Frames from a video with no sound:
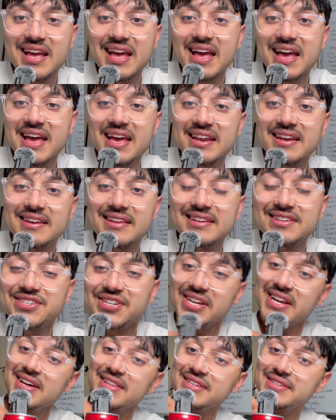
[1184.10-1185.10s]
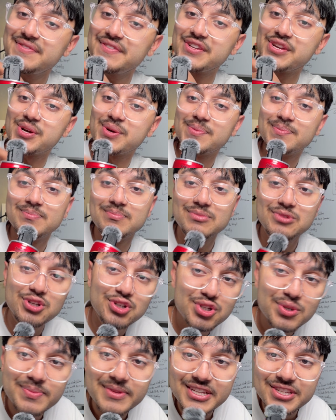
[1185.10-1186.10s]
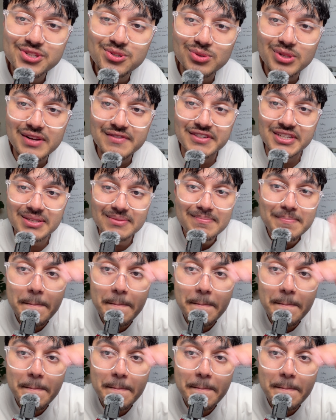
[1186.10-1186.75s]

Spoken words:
And check out this video. YouTube thinks you'll love it.